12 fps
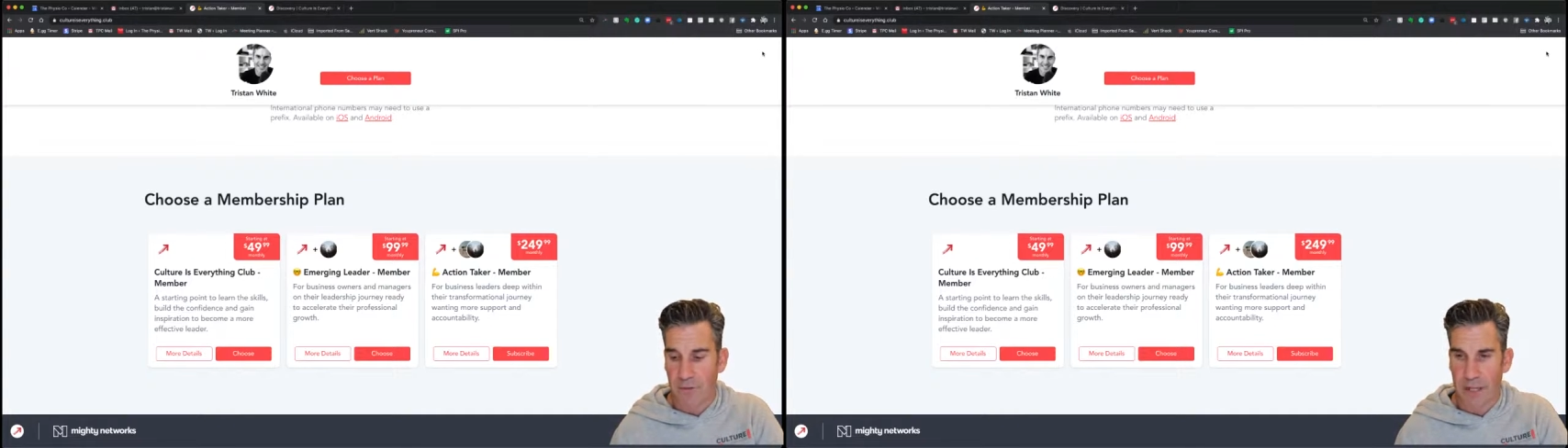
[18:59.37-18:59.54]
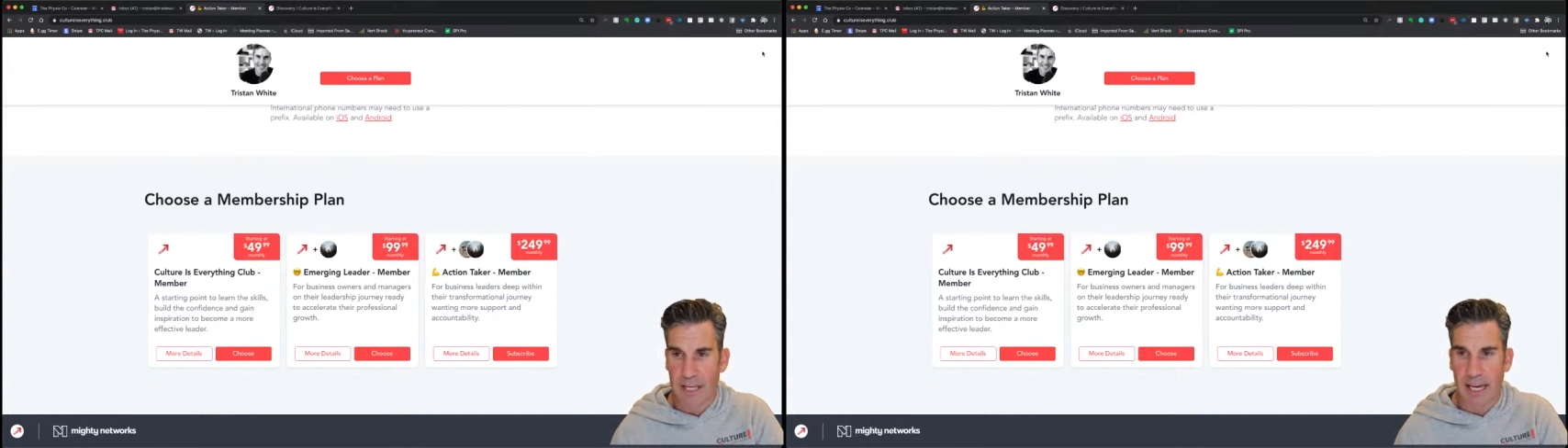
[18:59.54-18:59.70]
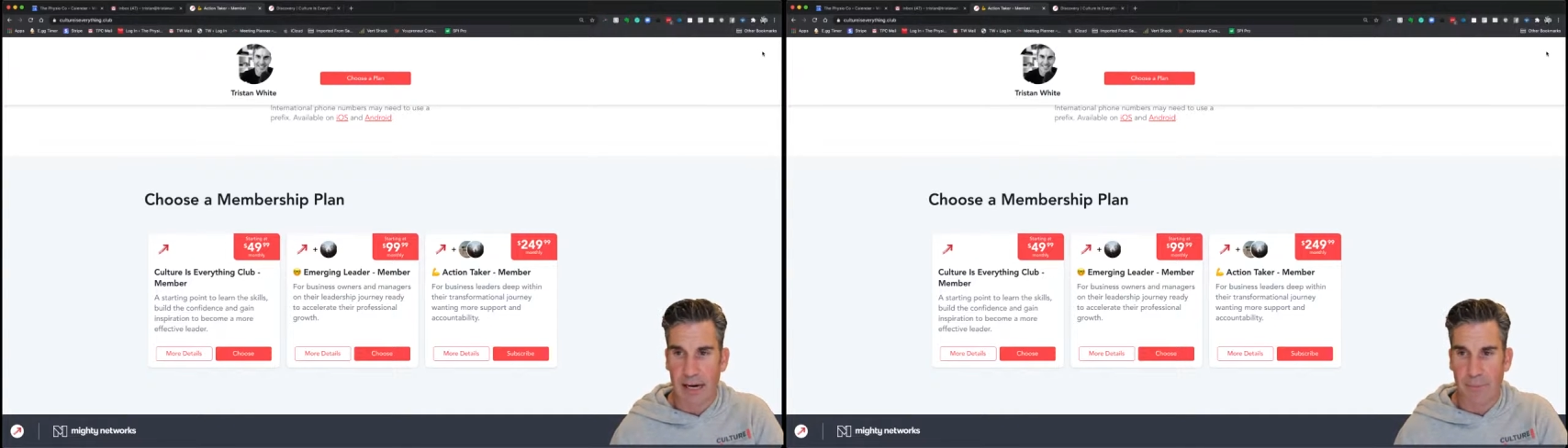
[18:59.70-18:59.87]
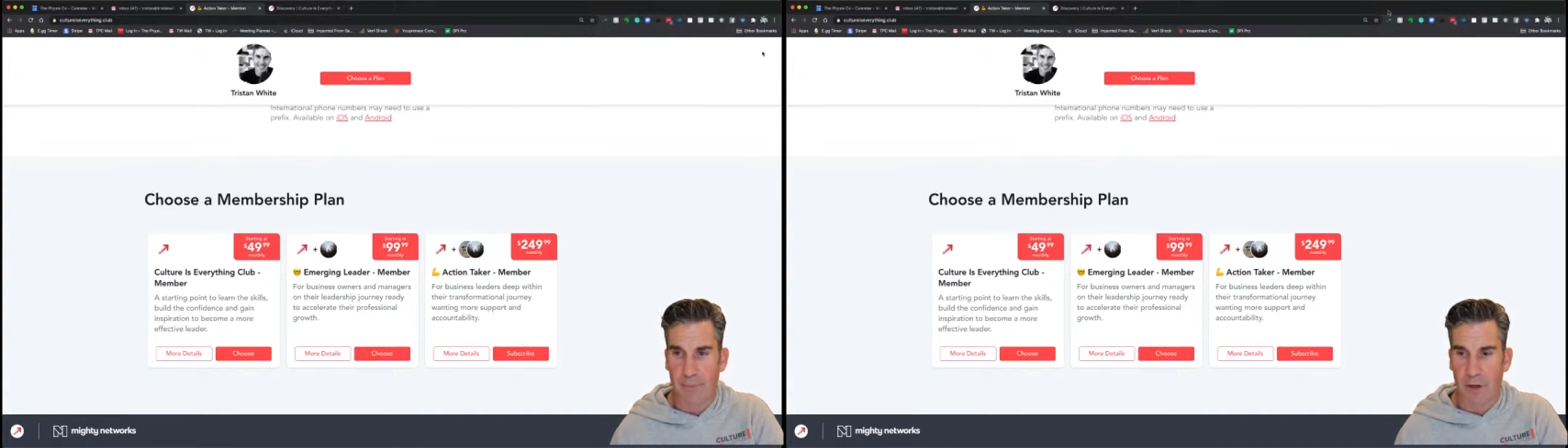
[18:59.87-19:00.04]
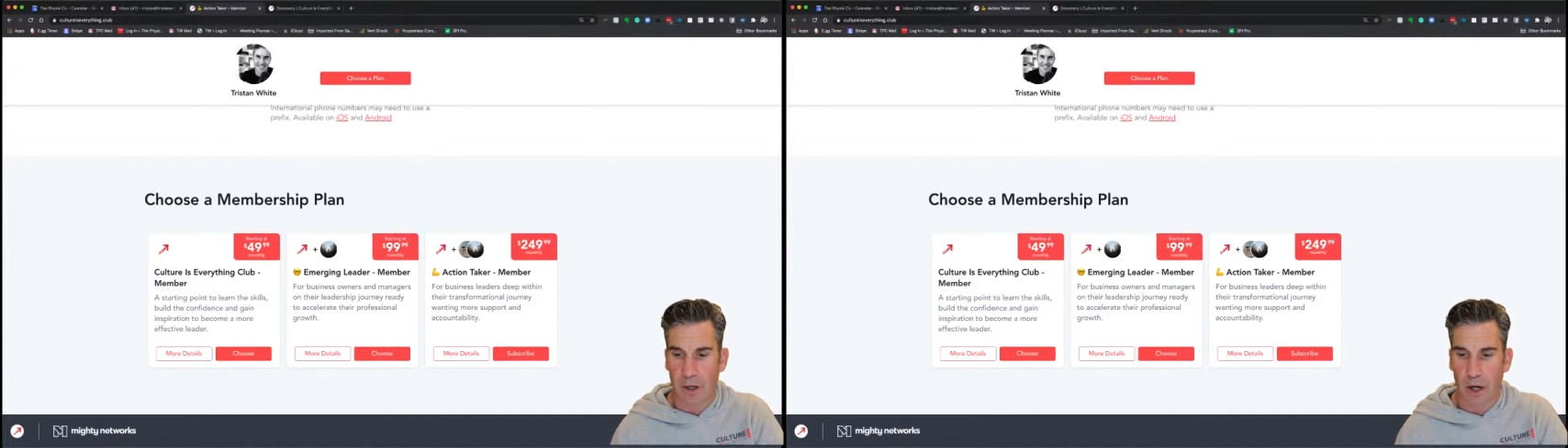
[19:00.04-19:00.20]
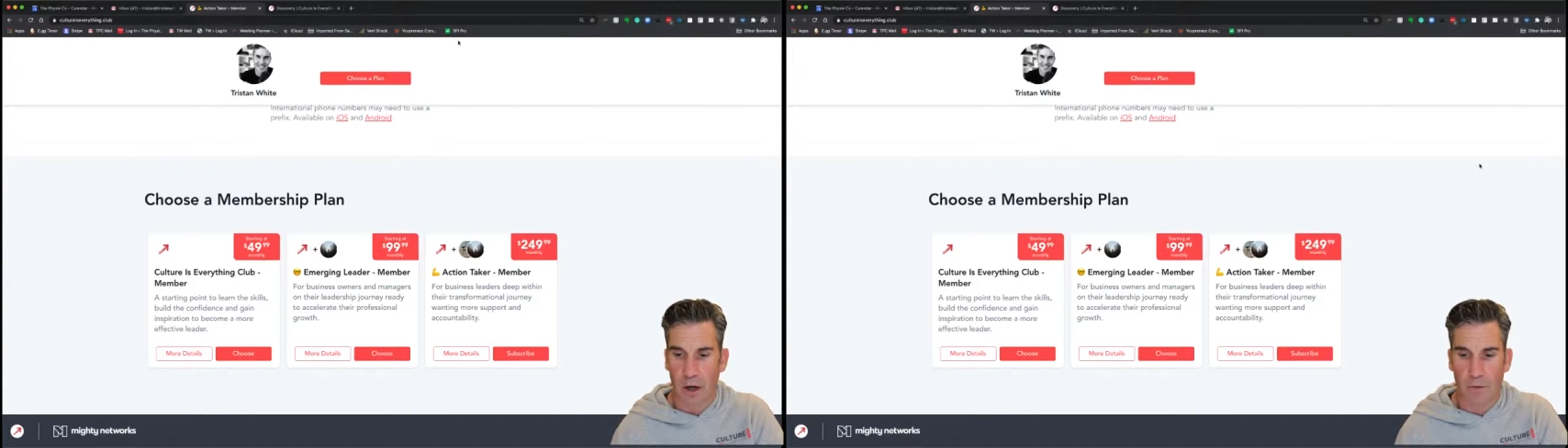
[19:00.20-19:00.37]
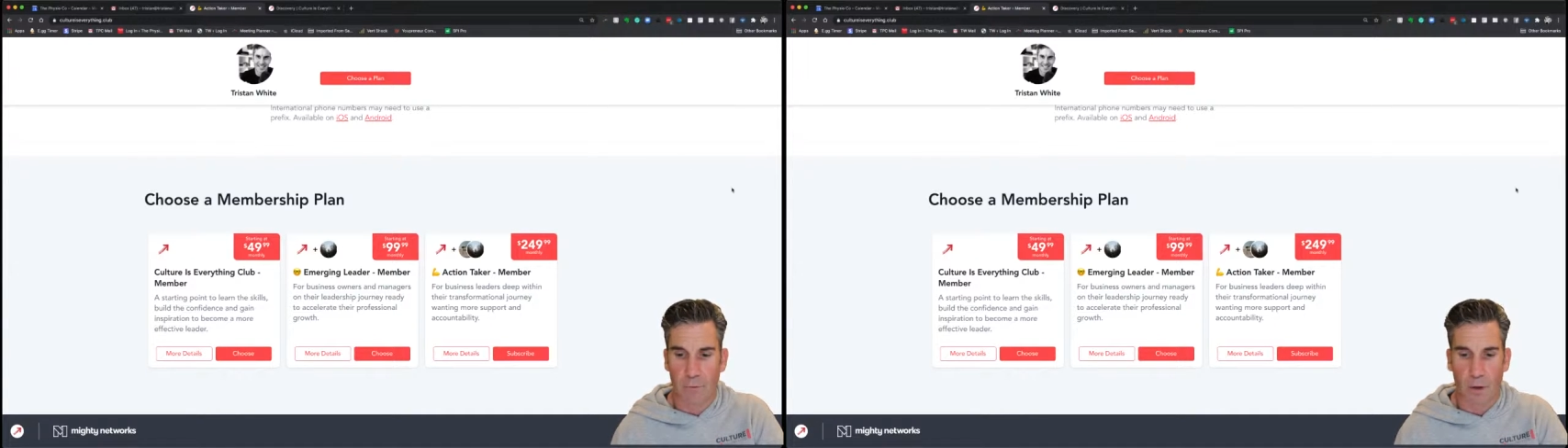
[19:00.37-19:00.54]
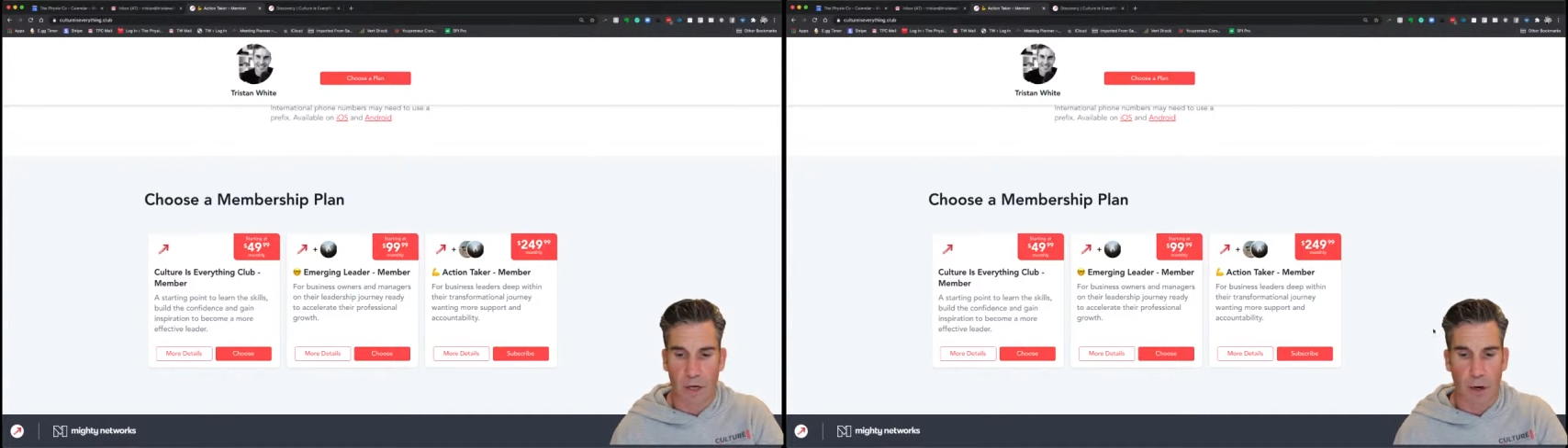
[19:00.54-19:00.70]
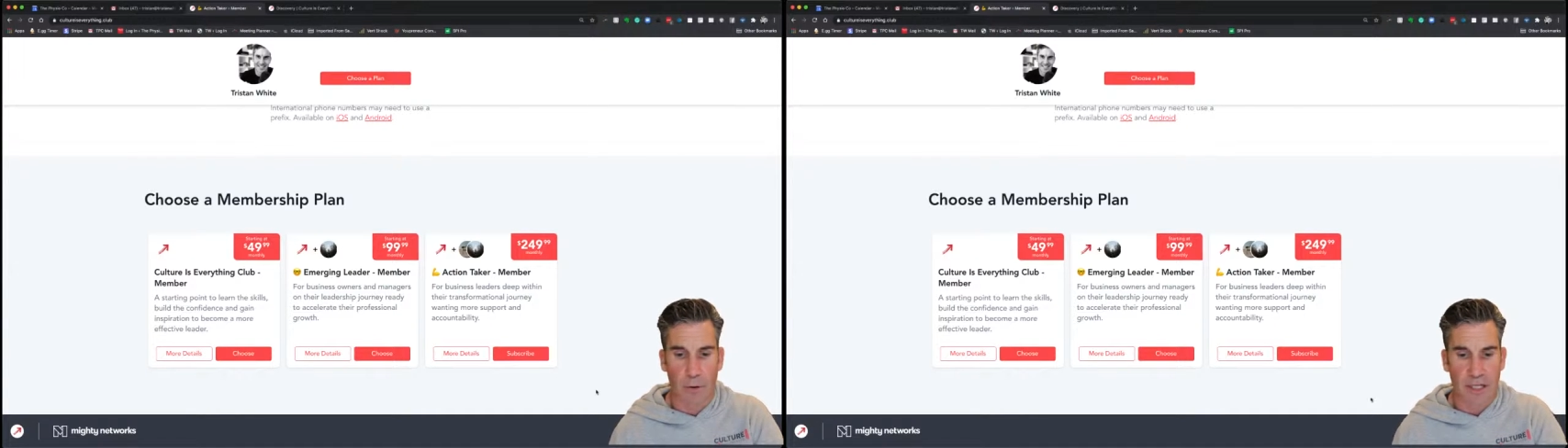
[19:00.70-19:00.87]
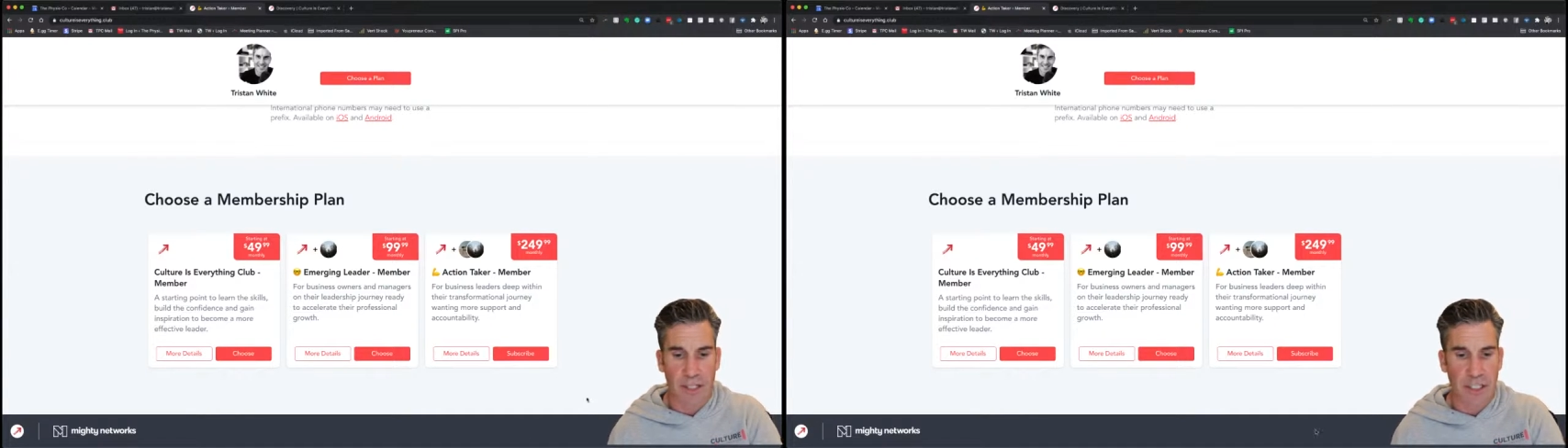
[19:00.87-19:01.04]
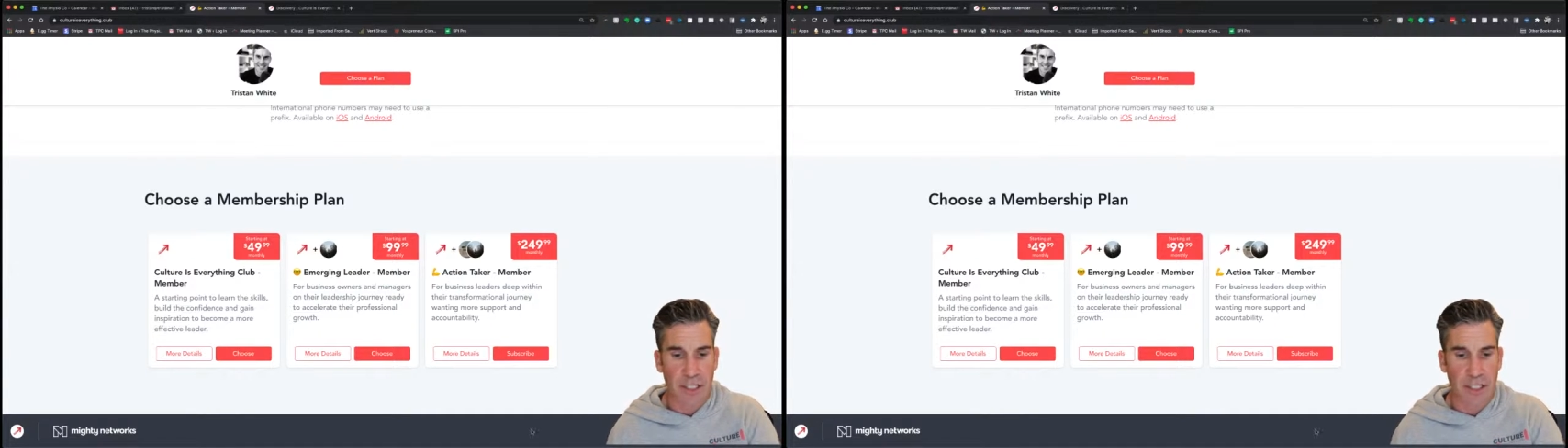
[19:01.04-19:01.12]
the of what I wanted to